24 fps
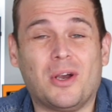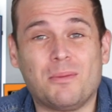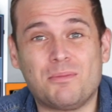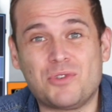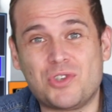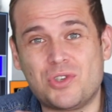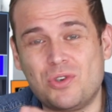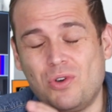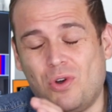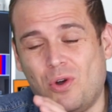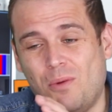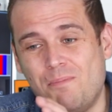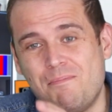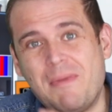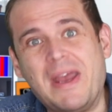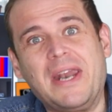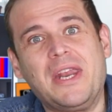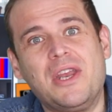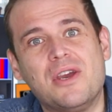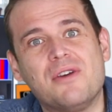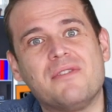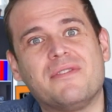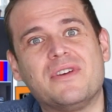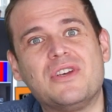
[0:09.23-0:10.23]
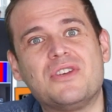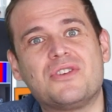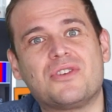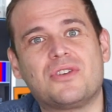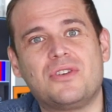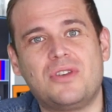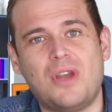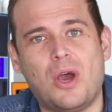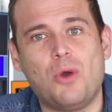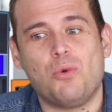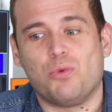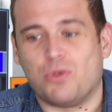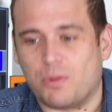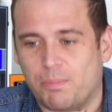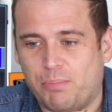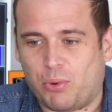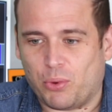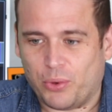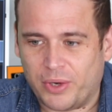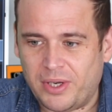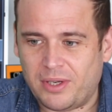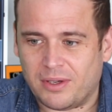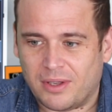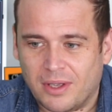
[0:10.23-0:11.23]
I'm sure many of us know the
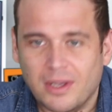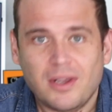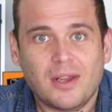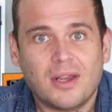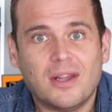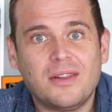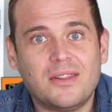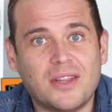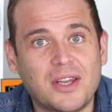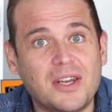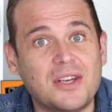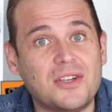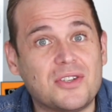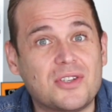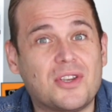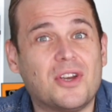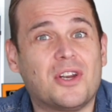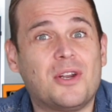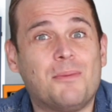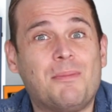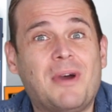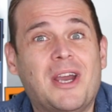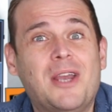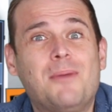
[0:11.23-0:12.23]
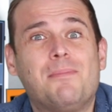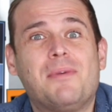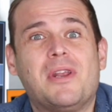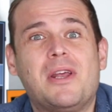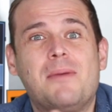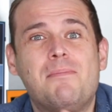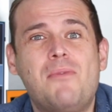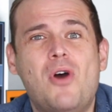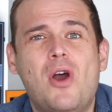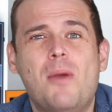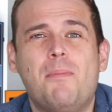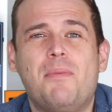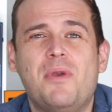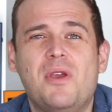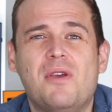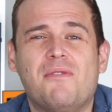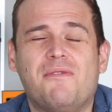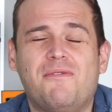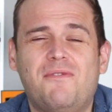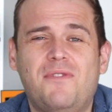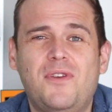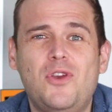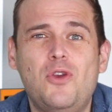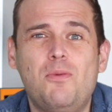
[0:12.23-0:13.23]
point that it's going to make, but there might be a
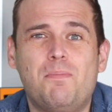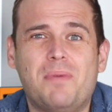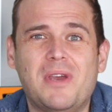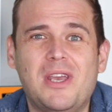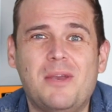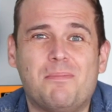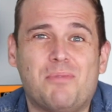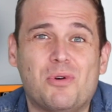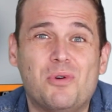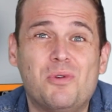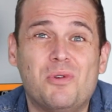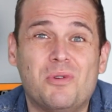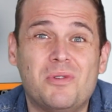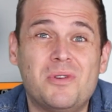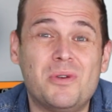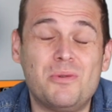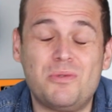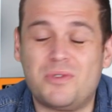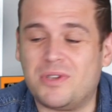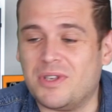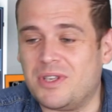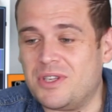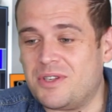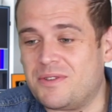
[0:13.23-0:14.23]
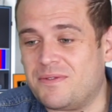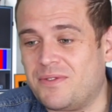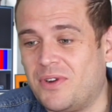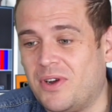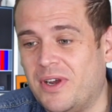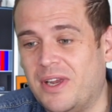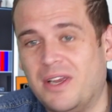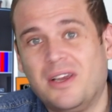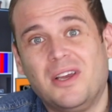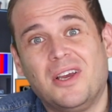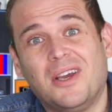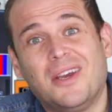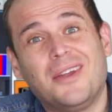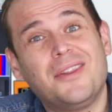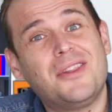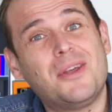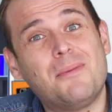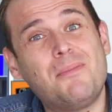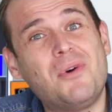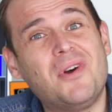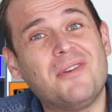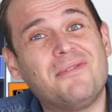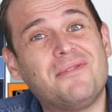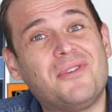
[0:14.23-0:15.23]
few people who are new to this fight that
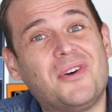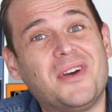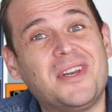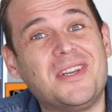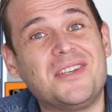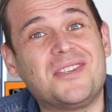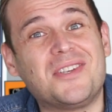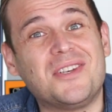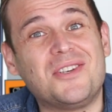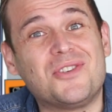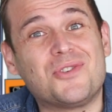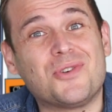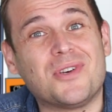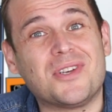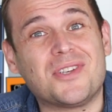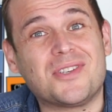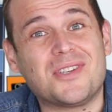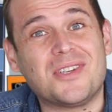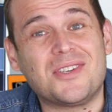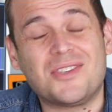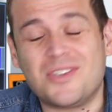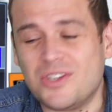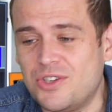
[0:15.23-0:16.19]
might find this interesting.